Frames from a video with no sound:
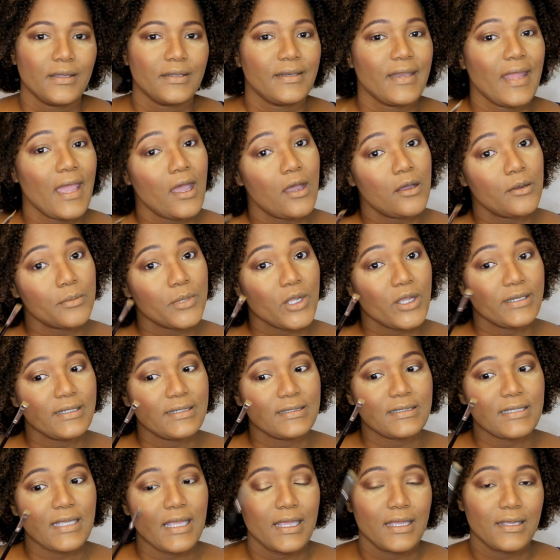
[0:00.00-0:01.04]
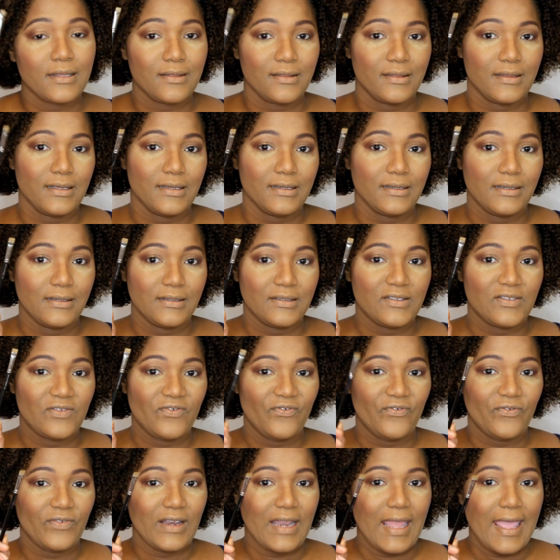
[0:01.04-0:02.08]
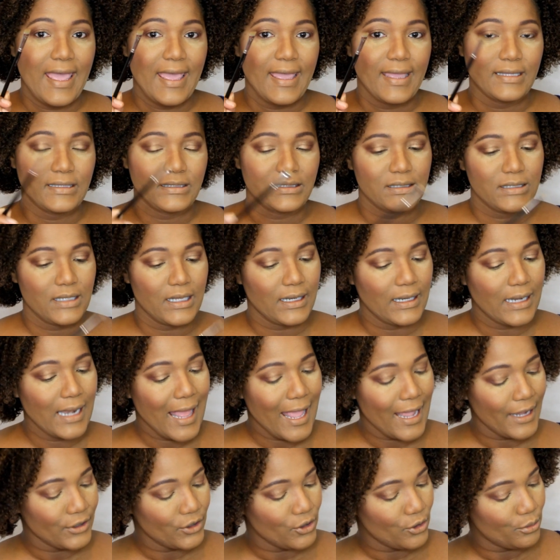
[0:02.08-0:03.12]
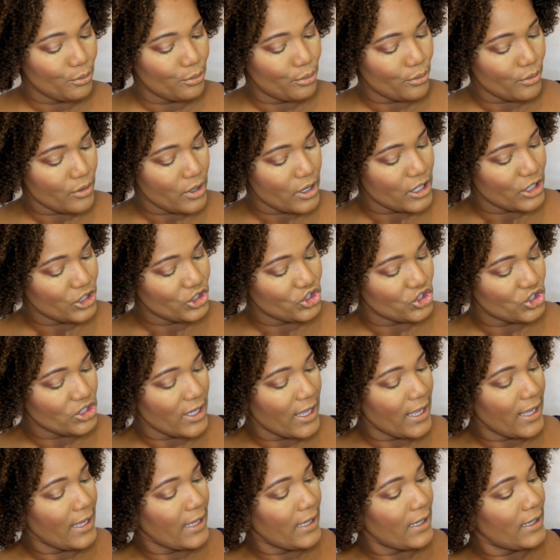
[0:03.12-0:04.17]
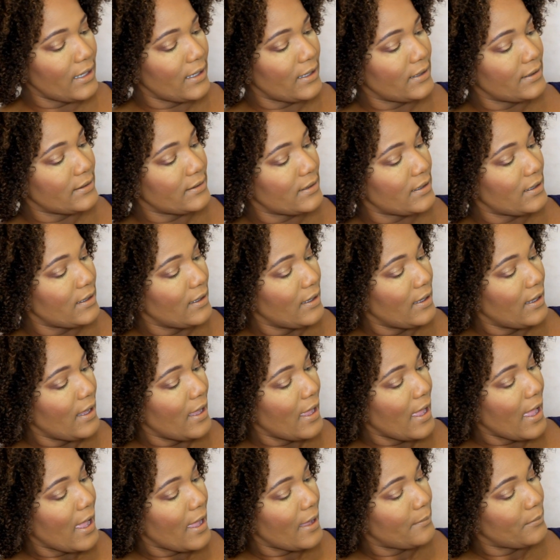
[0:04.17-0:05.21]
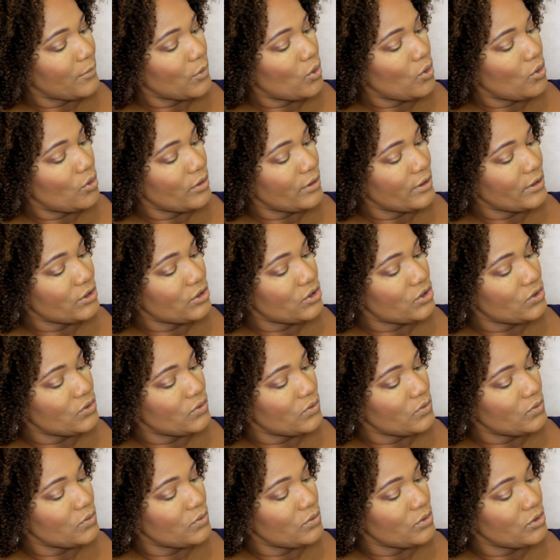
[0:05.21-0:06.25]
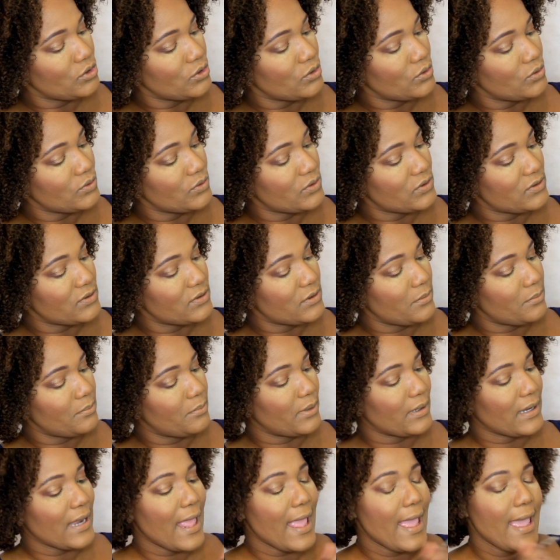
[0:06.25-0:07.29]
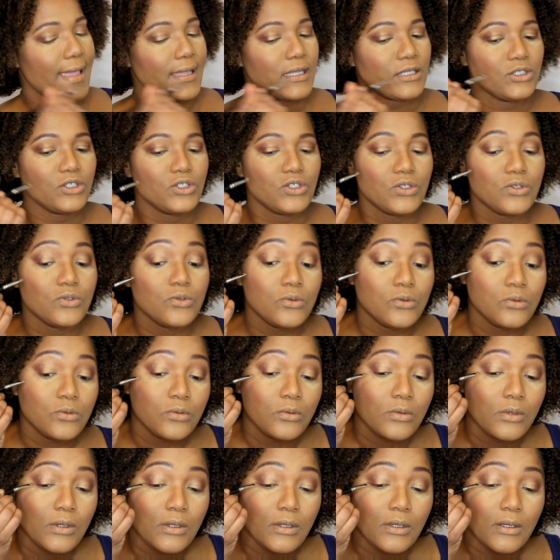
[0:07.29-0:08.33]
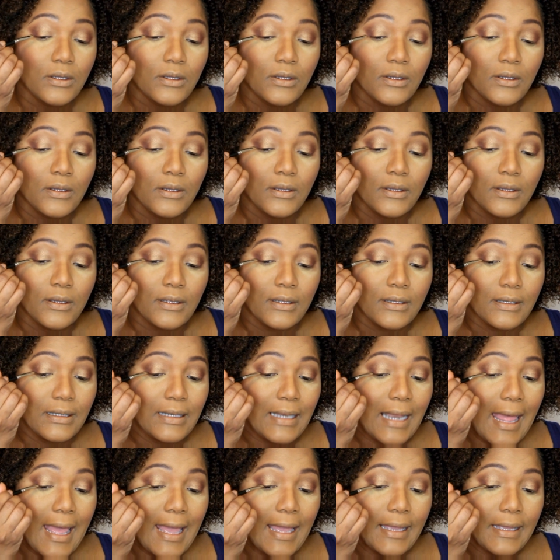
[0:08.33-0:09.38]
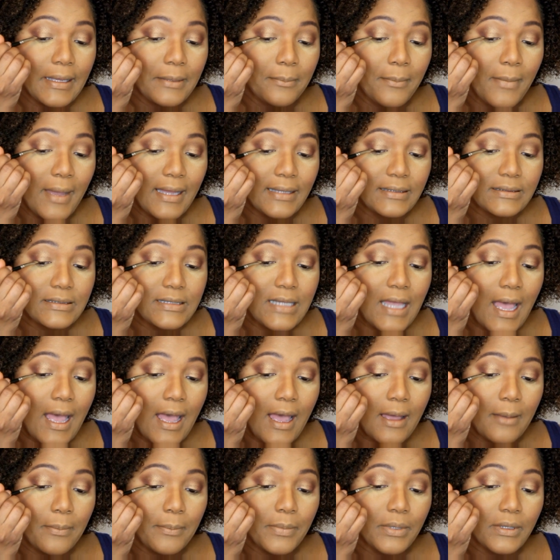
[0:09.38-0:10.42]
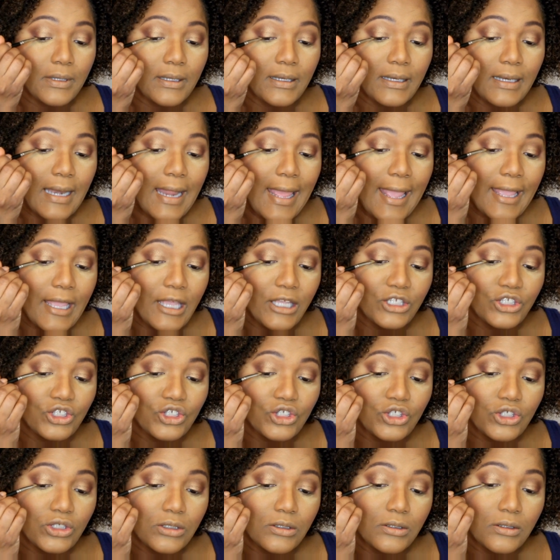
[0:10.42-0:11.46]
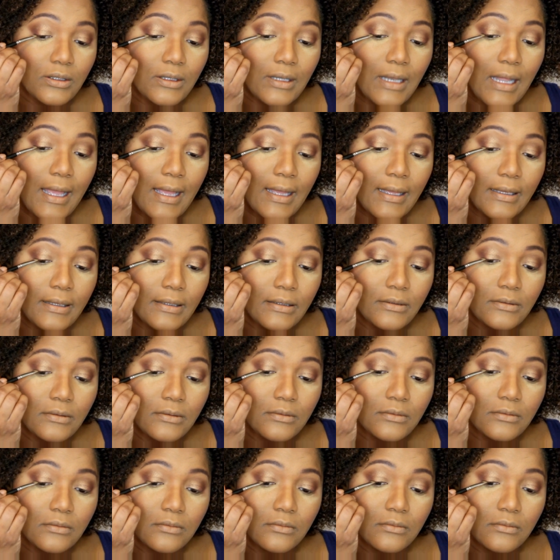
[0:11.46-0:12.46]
Now I'm going to take this flat liner brush and I'm going to use the black to line my top lash line.